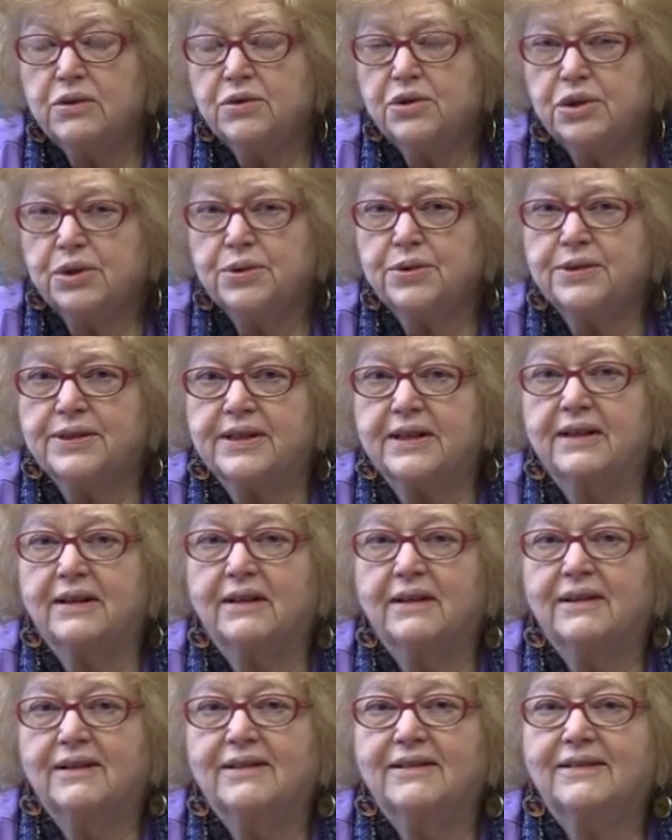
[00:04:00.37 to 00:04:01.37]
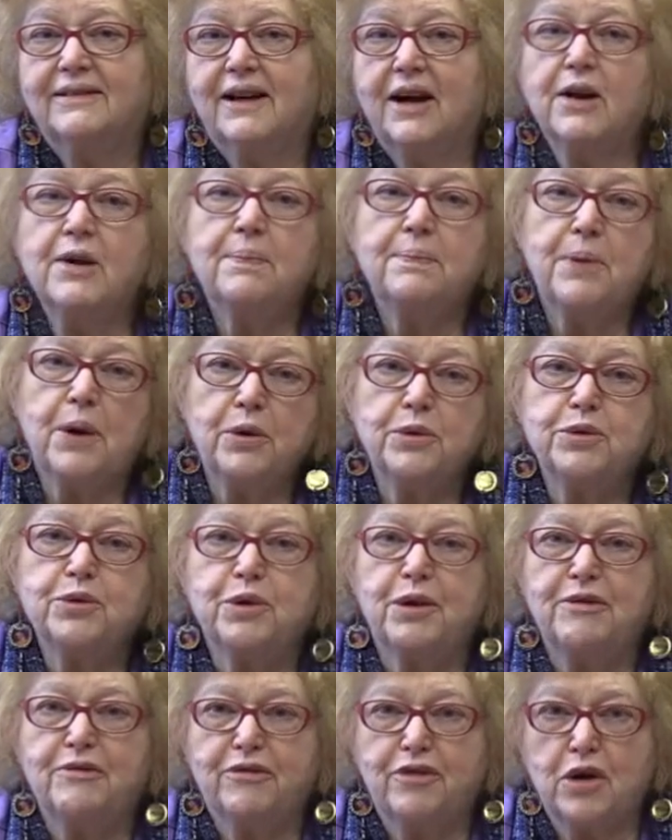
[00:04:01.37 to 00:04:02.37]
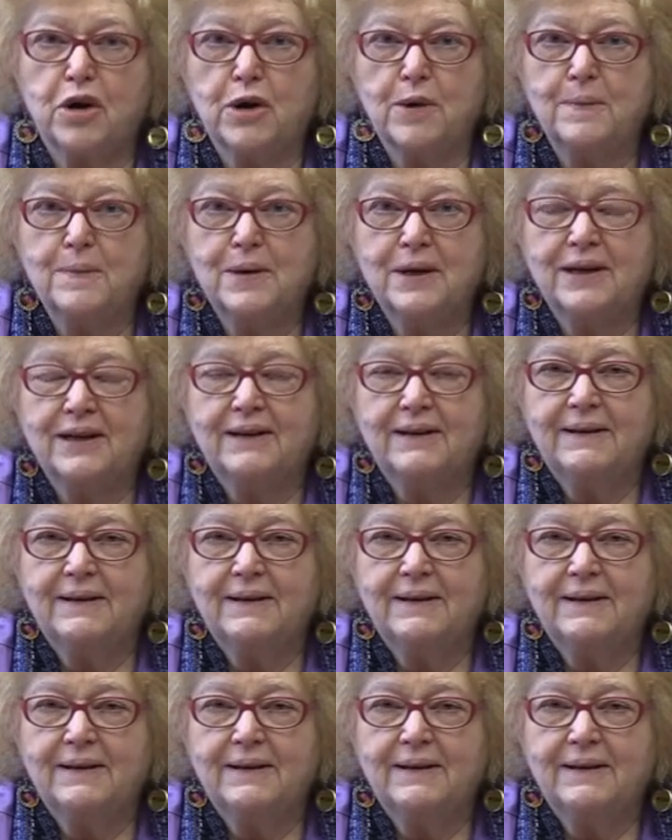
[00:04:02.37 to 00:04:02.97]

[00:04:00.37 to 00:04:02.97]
New Jersey on a poultry farm.